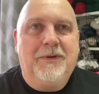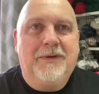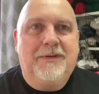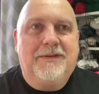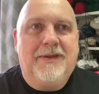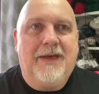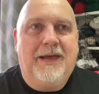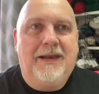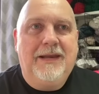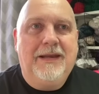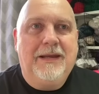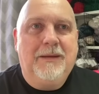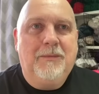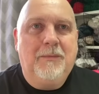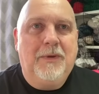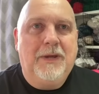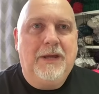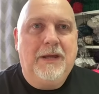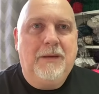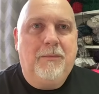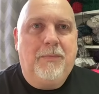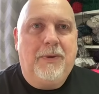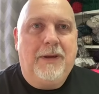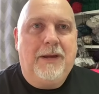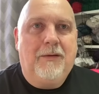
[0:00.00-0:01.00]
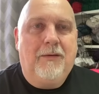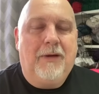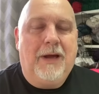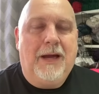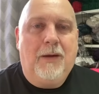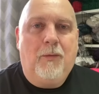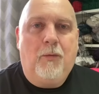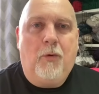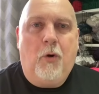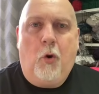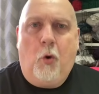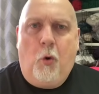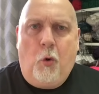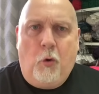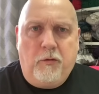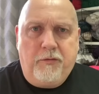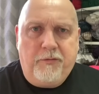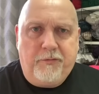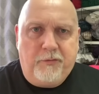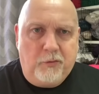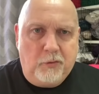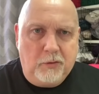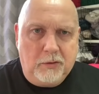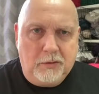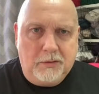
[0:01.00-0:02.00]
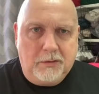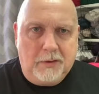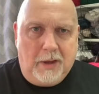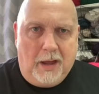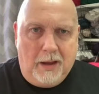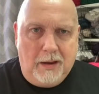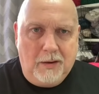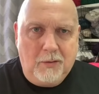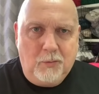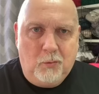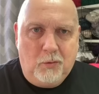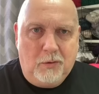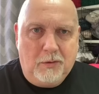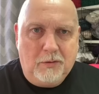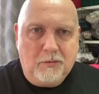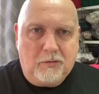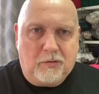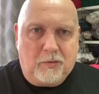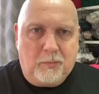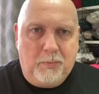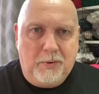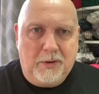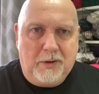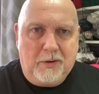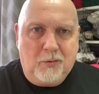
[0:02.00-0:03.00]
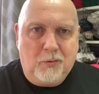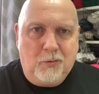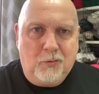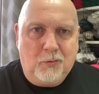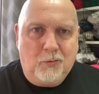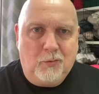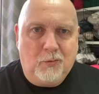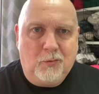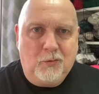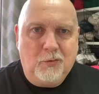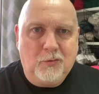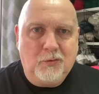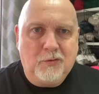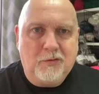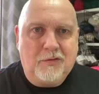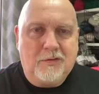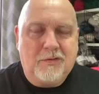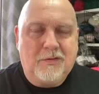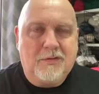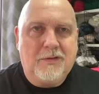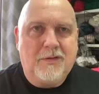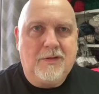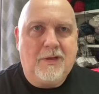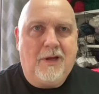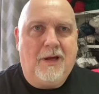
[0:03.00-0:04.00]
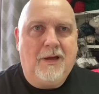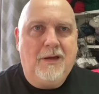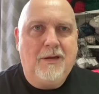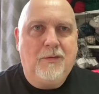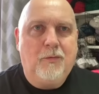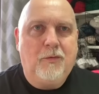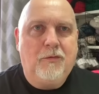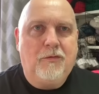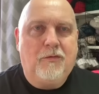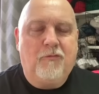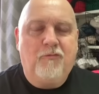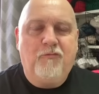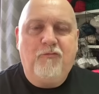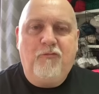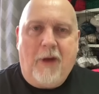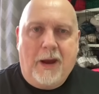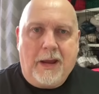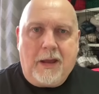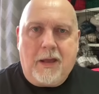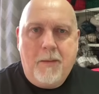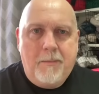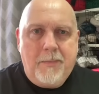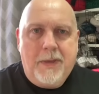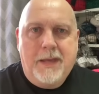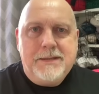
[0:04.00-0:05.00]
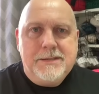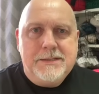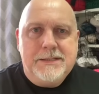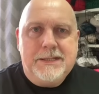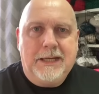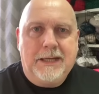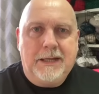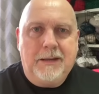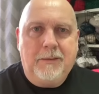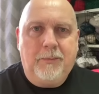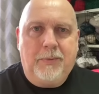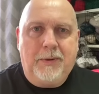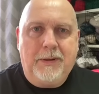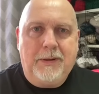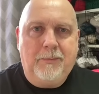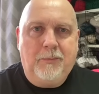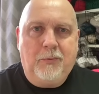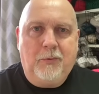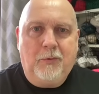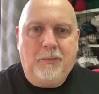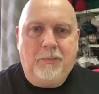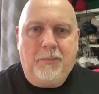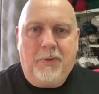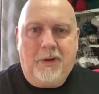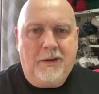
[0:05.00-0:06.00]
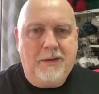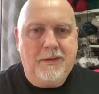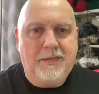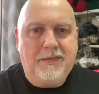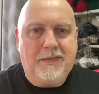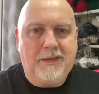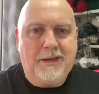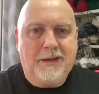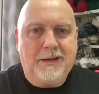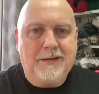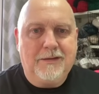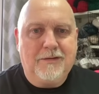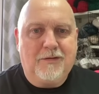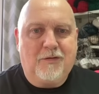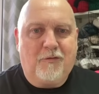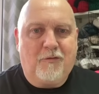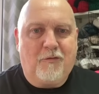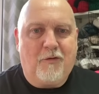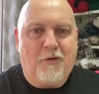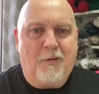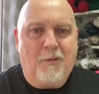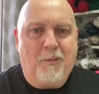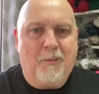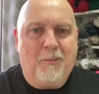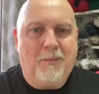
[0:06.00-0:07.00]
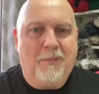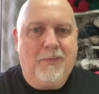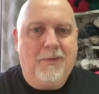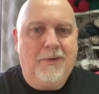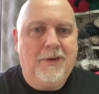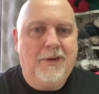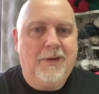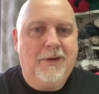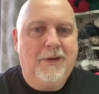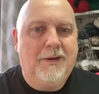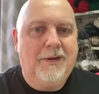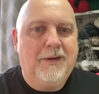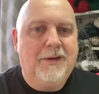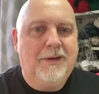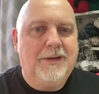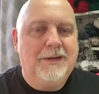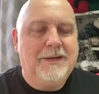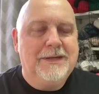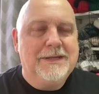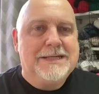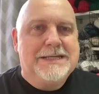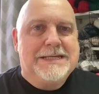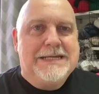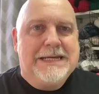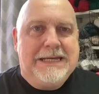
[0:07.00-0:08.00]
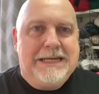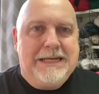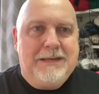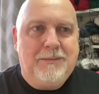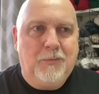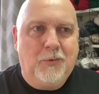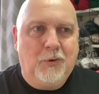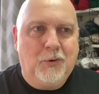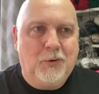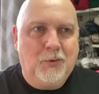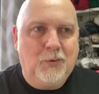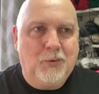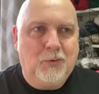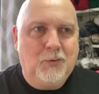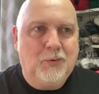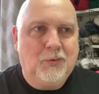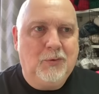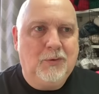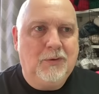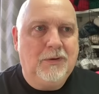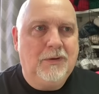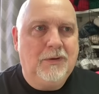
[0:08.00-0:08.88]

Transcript: telling me about how awful I was because I was recommending people buy things from Temu,